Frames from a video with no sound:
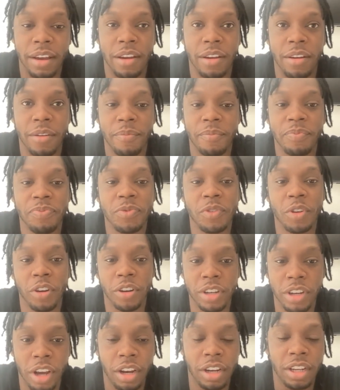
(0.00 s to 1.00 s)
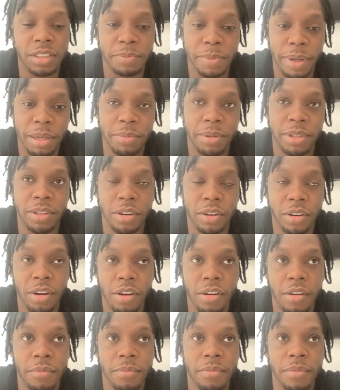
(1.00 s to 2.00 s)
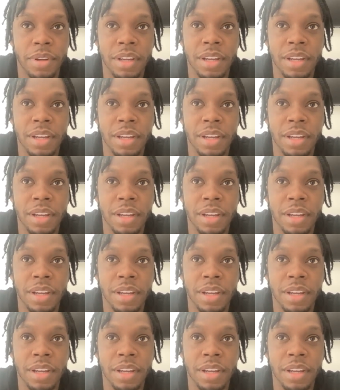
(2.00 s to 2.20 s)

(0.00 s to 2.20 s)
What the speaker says: on nala's-baby.com.